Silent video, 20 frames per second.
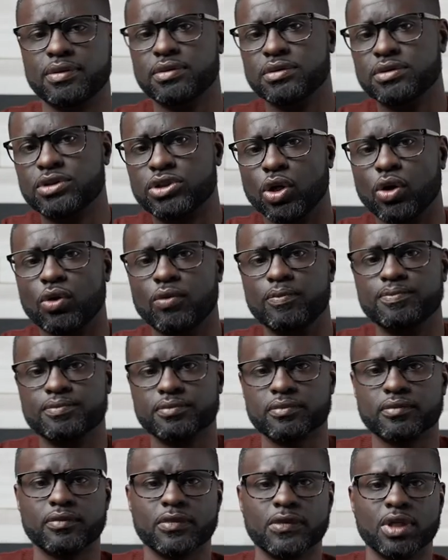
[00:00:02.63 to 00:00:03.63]
So
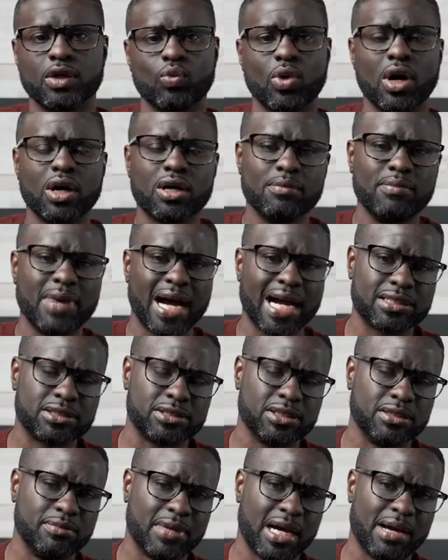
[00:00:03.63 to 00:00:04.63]
welcome back
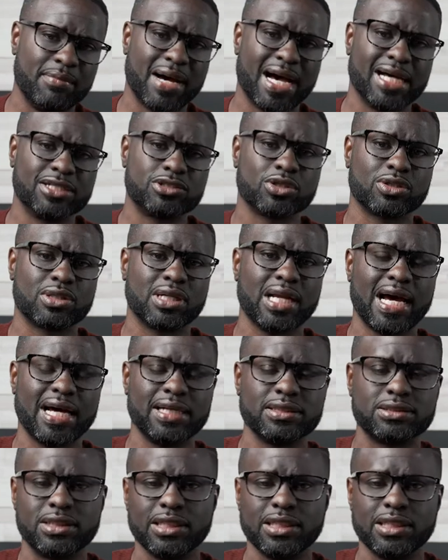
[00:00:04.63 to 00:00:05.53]
to my masterclass.